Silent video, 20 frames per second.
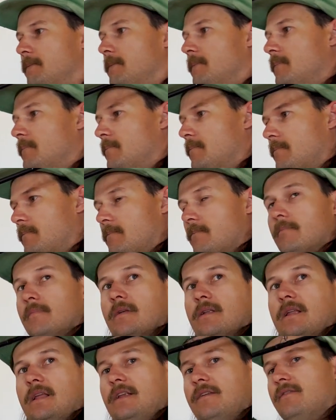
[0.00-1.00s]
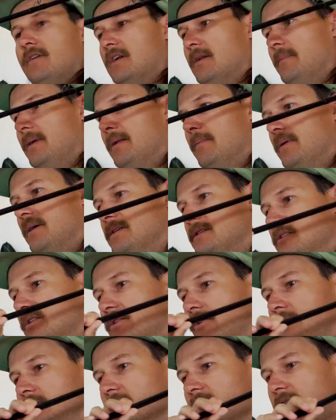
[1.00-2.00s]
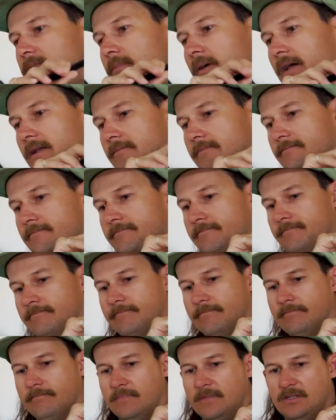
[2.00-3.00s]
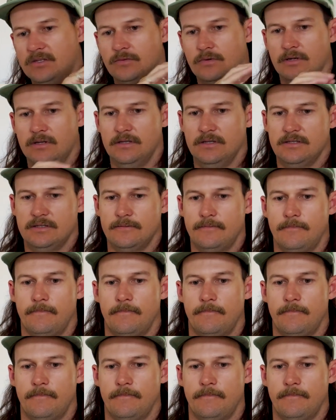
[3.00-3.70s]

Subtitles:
I need to find a better place to do this, but it is what it is.